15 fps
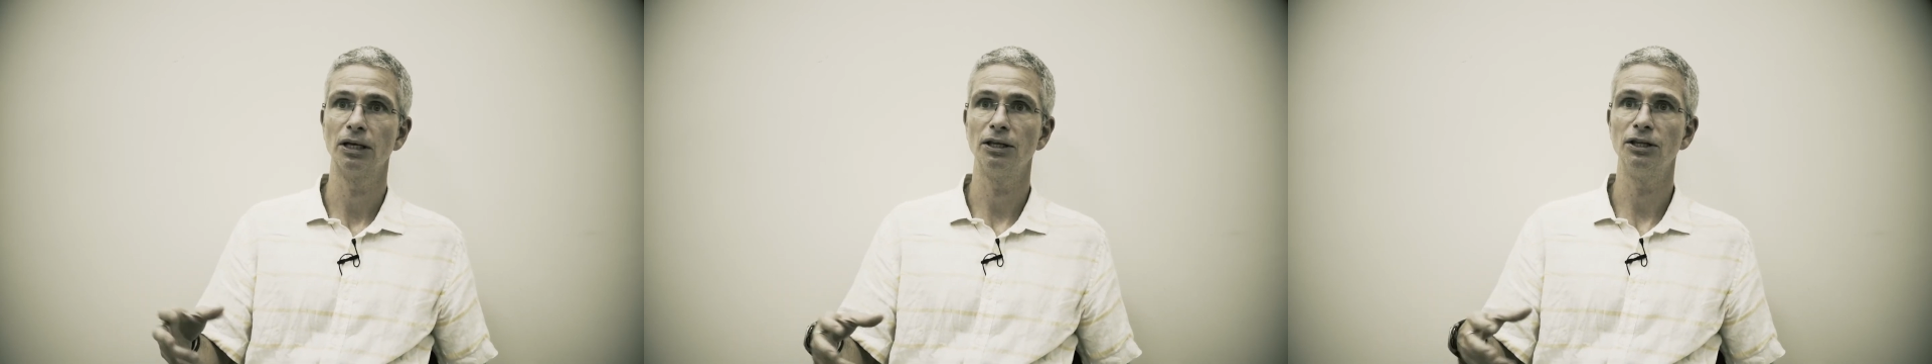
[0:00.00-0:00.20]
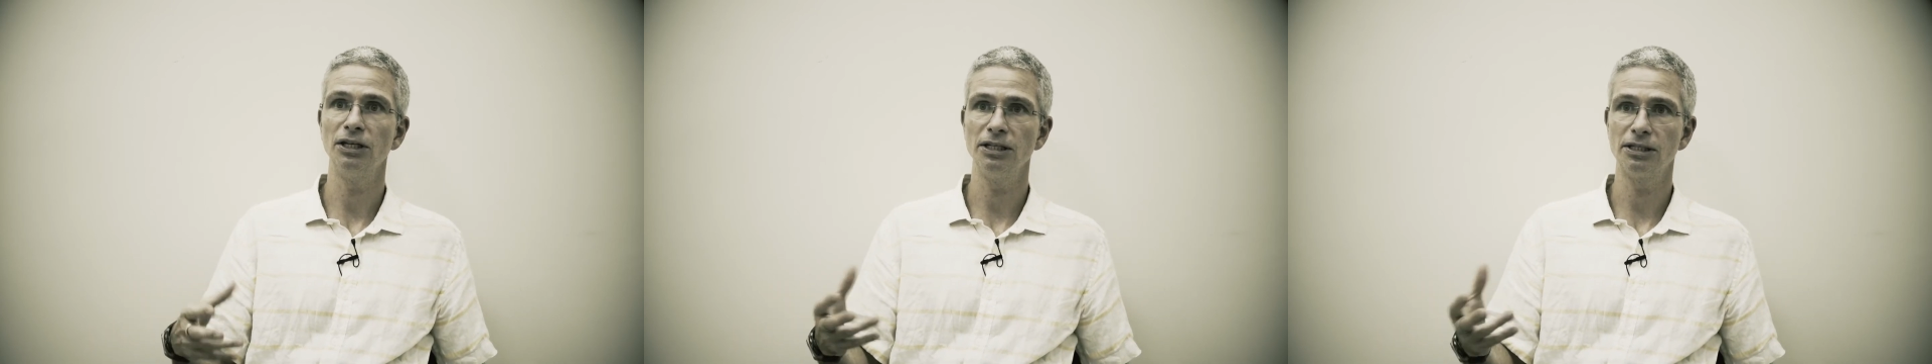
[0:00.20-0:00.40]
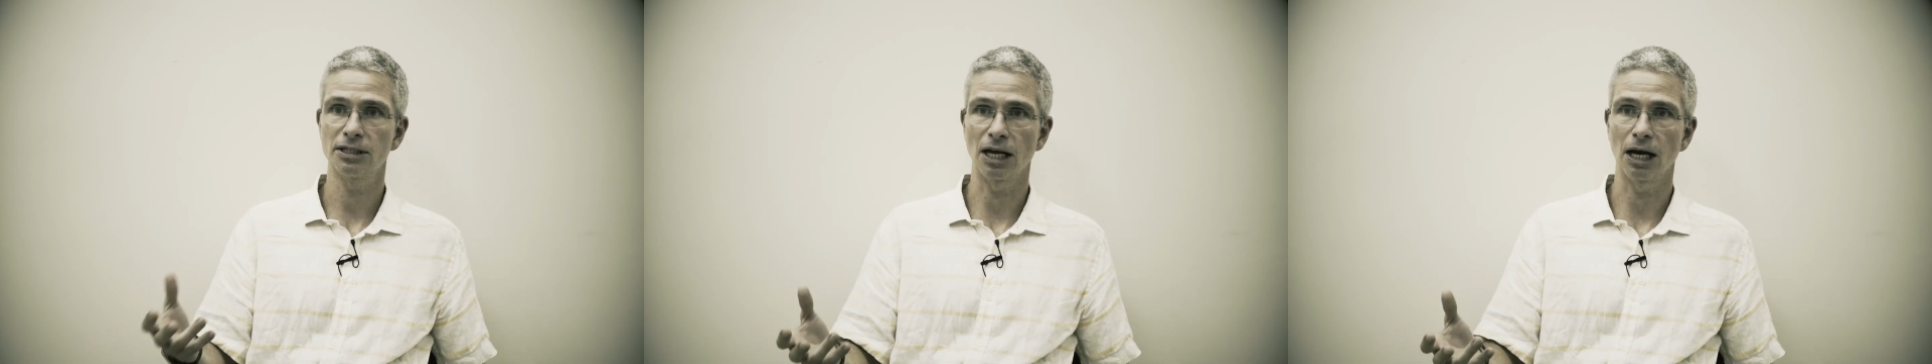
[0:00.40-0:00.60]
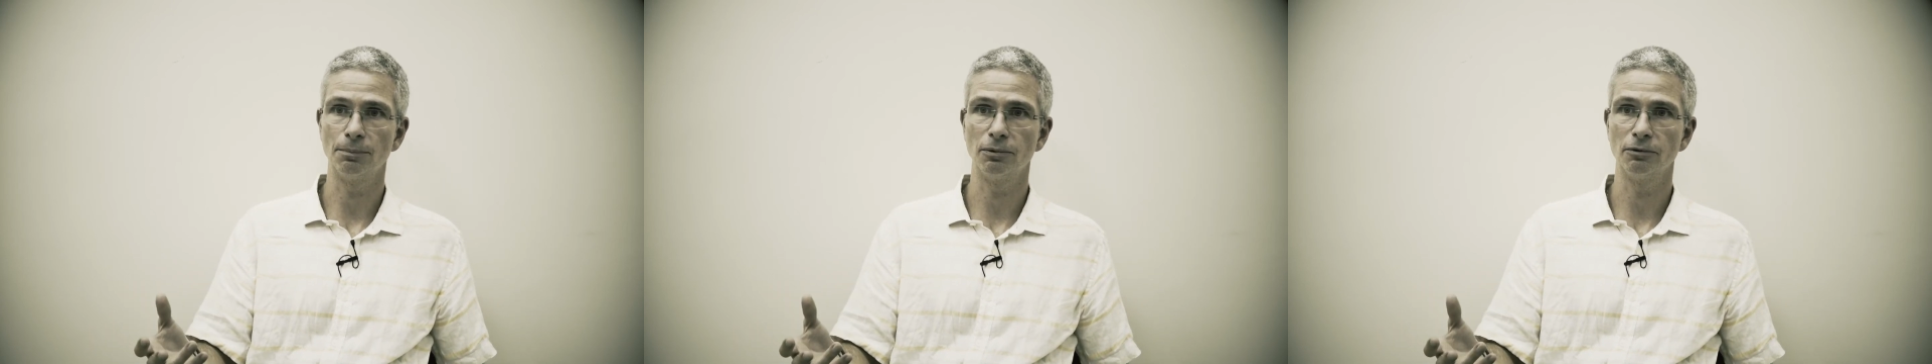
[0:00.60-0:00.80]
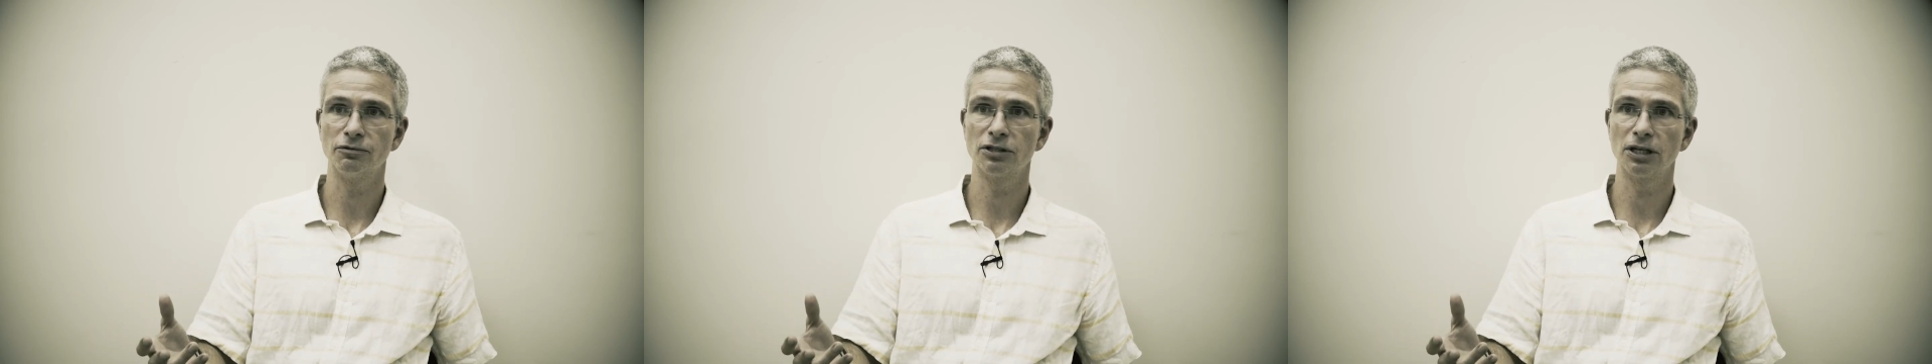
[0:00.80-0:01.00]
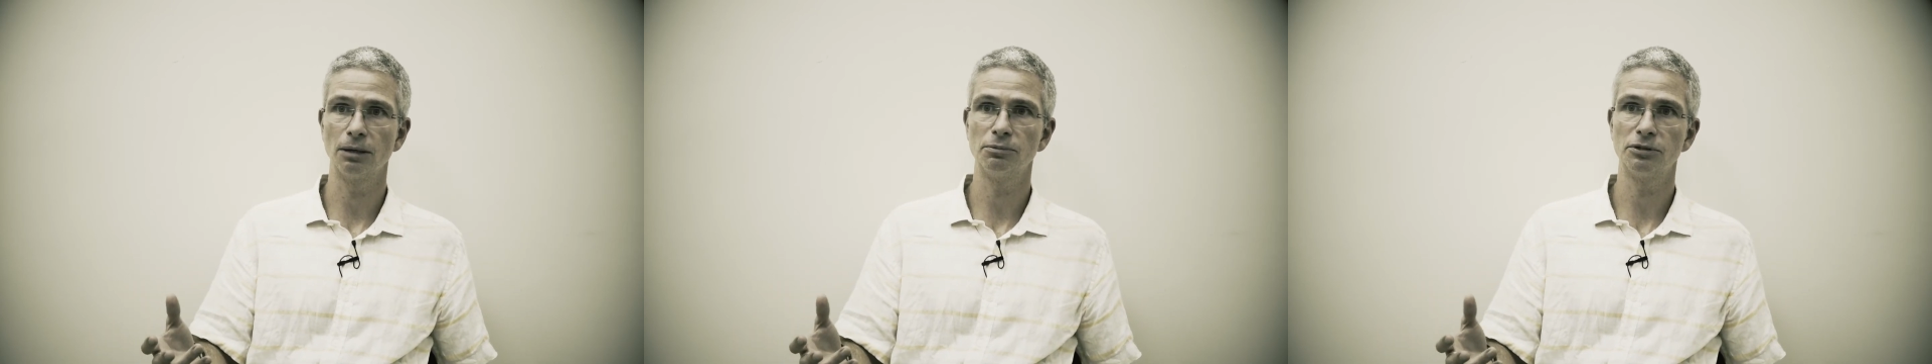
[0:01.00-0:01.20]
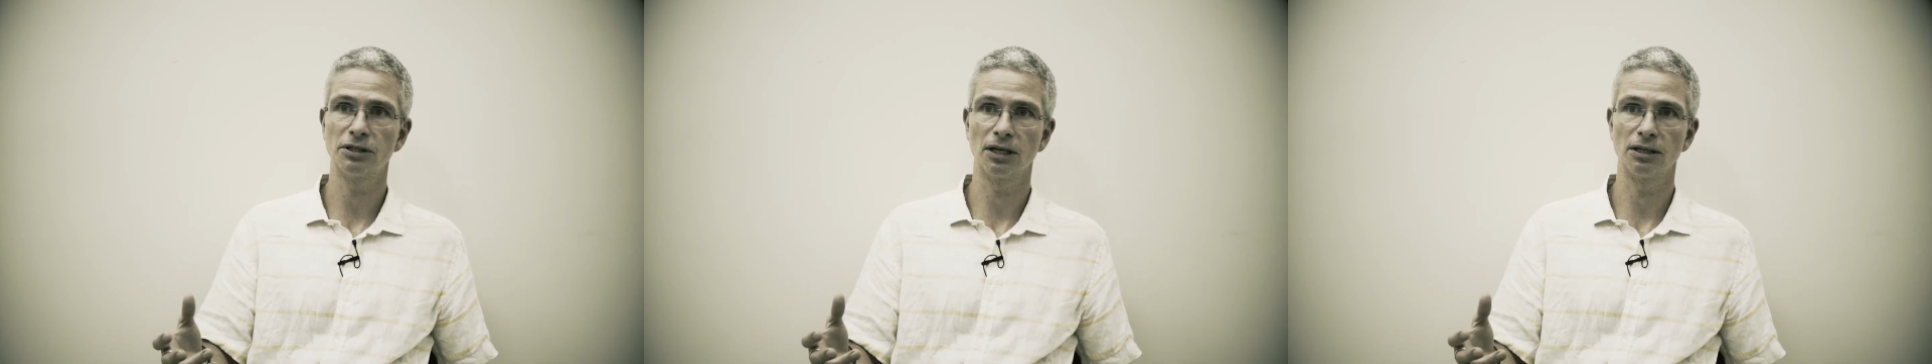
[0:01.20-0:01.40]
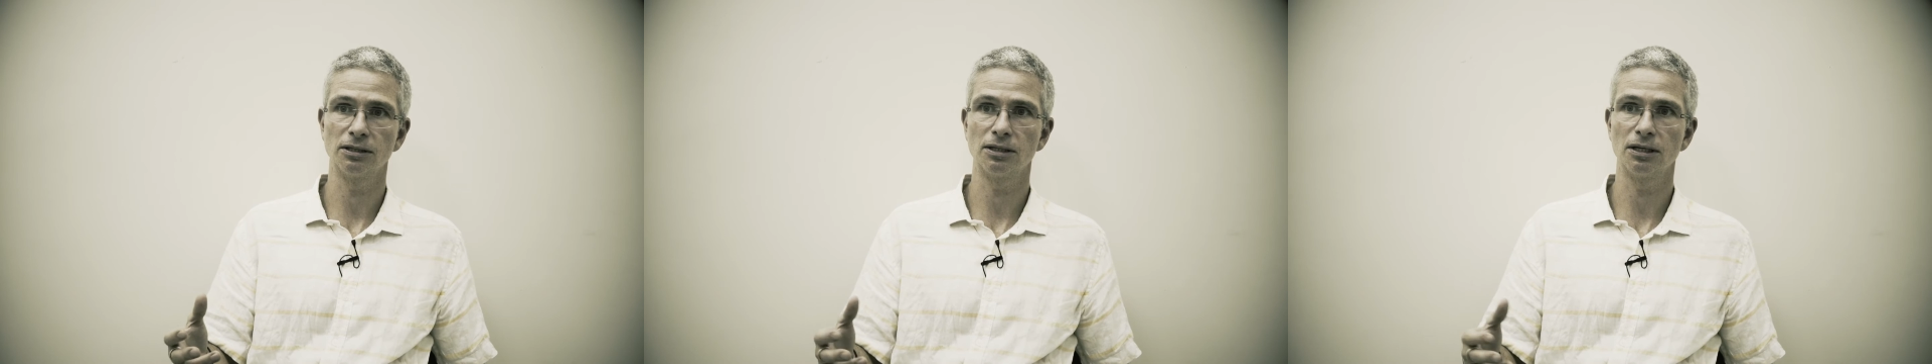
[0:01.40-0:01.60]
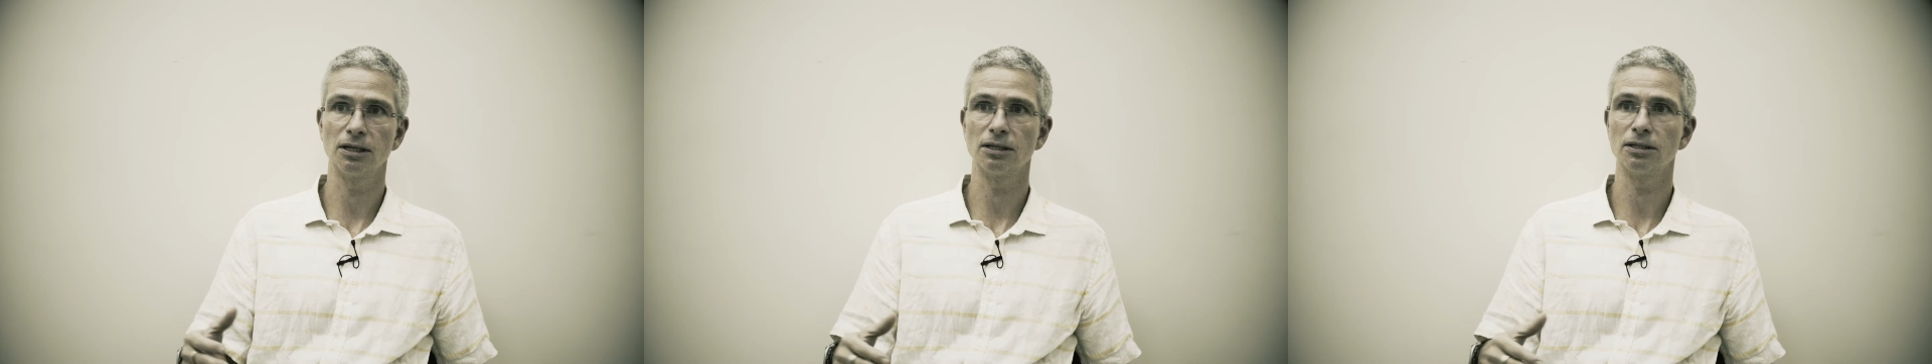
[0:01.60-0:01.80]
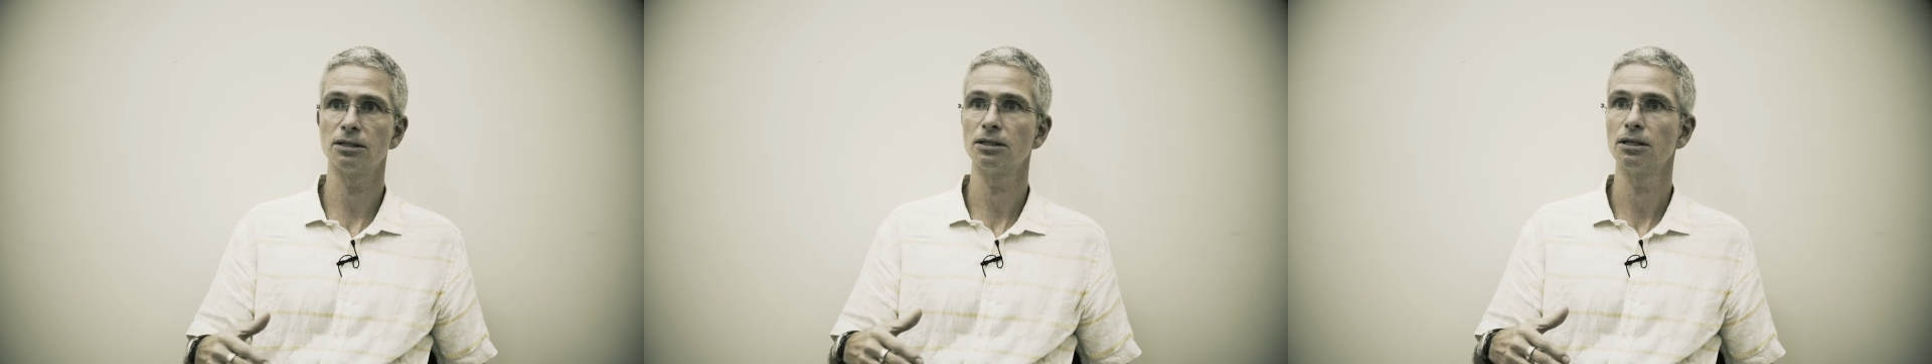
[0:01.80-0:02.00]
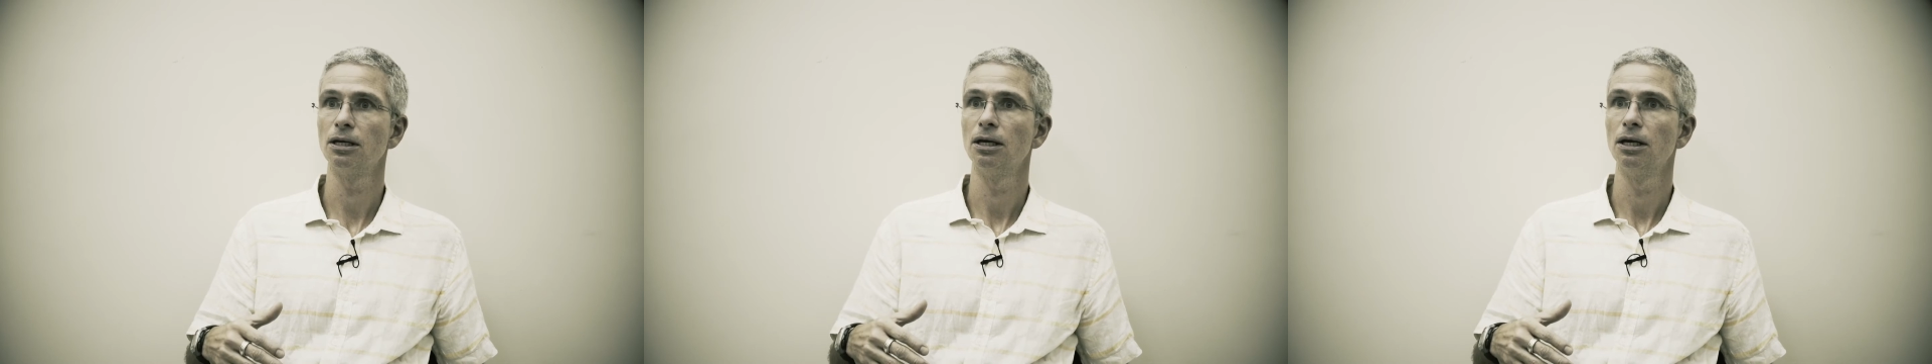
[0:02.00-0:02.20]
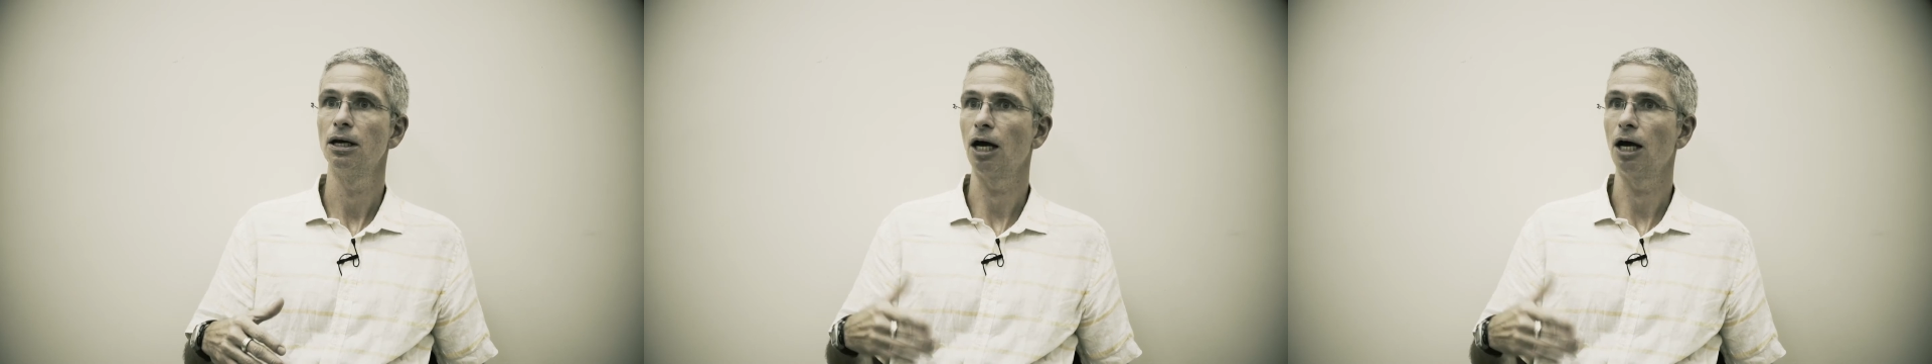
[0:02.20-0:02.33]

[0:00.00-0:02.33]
these type of substances,